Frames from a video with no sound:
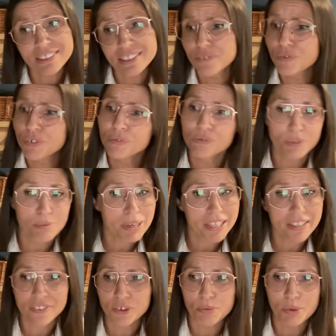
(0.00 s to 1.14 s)
different from
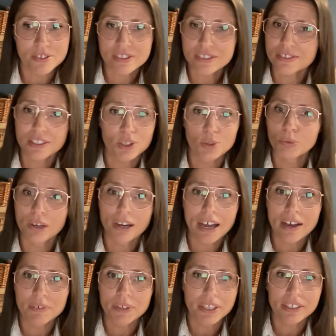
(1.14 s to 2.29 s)
any other process that you will
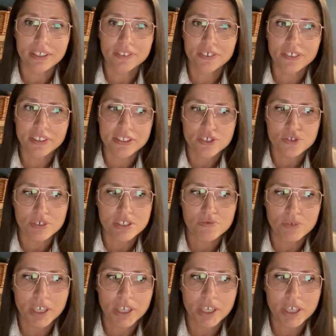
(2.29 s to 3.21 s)
have in any other industries.